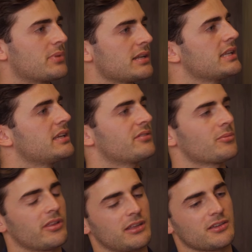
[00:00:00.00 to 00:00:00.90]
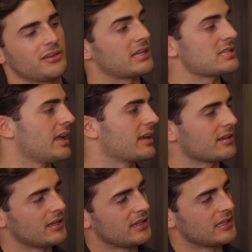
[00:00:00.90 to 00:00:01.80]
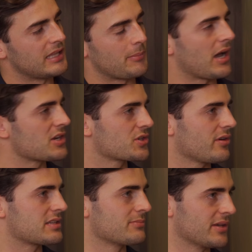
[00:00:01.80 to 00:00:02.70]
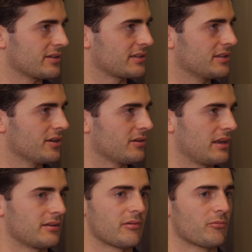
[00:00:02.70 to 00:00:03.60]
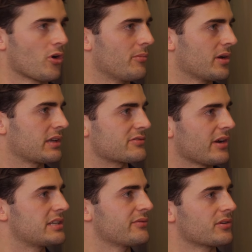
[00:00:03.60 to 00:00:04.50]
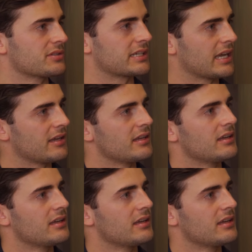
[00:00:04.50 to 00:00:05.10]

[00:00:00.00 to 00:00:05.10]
believe in what they're doing. It's like they pasteurize milk, and raw milk is very difficult to get.